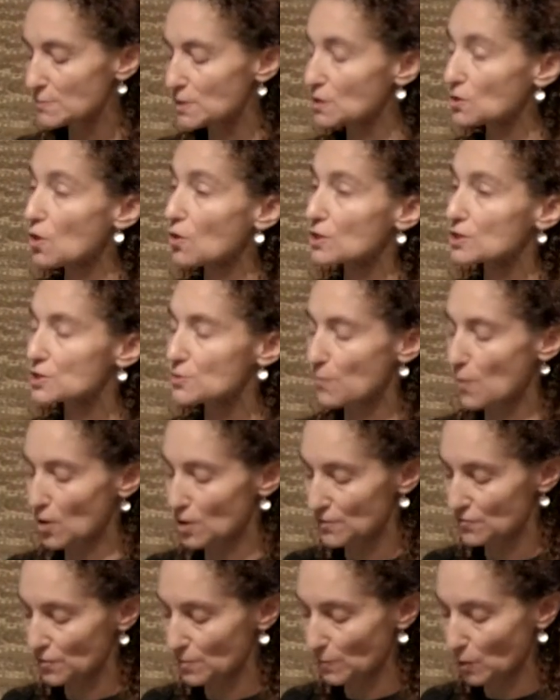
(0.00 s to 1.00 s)
in large
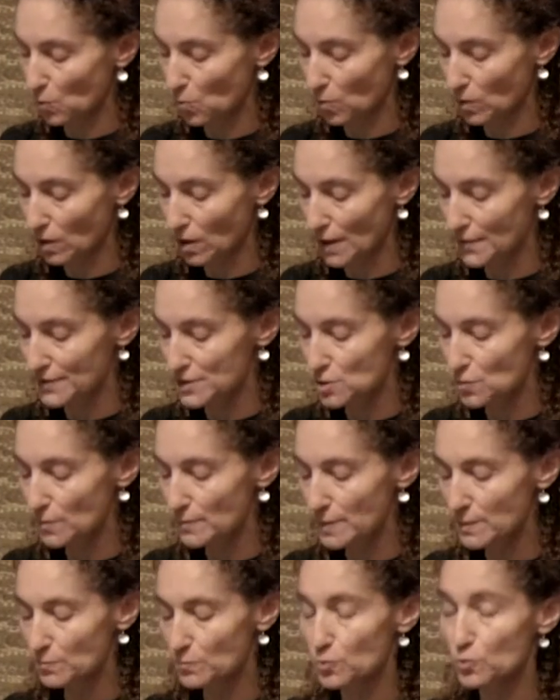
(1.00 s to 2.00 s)
part from our work on The
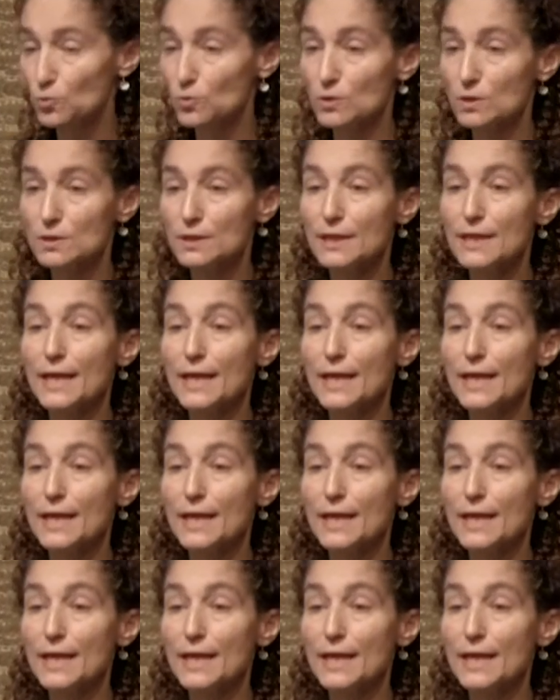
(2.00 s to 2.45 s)
Swimming Pool.